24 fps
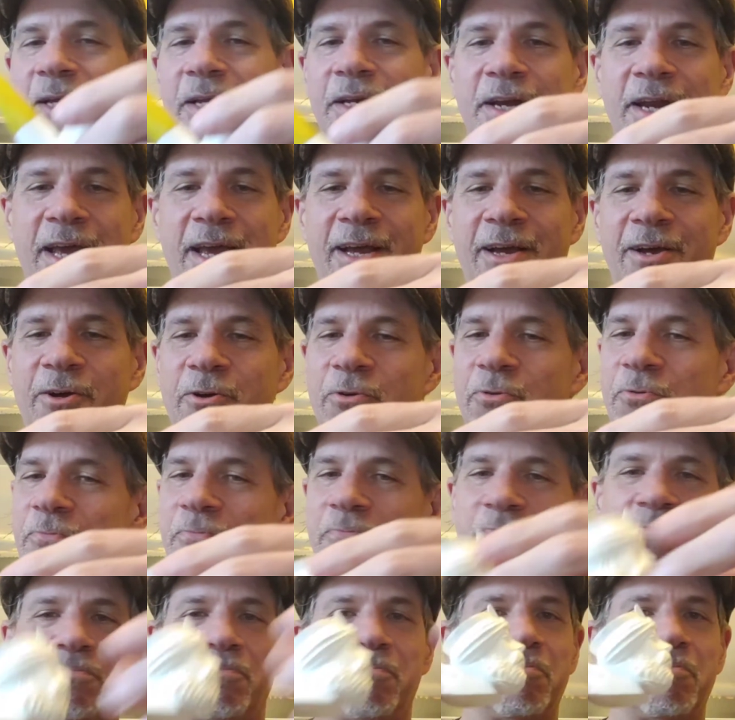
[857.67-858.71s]
And
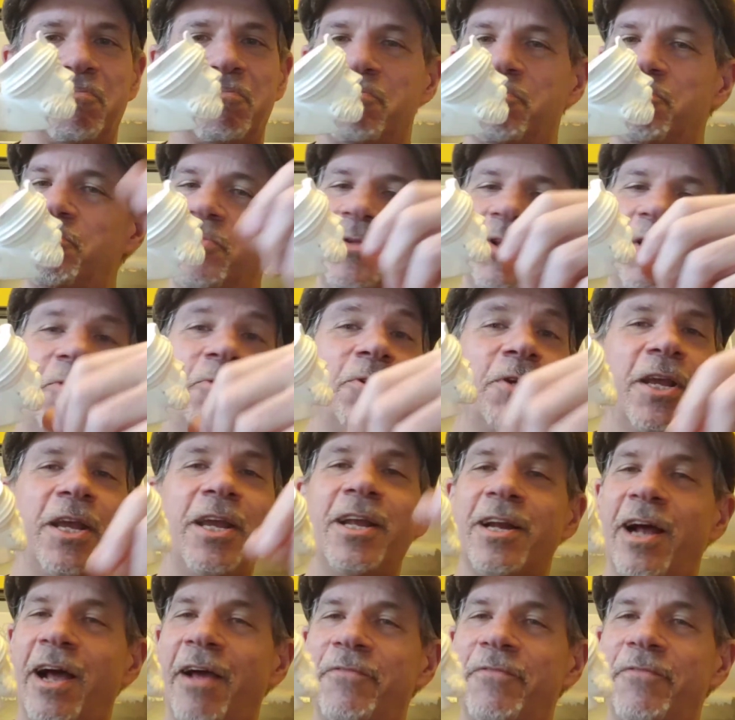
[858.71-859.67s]
now, no need.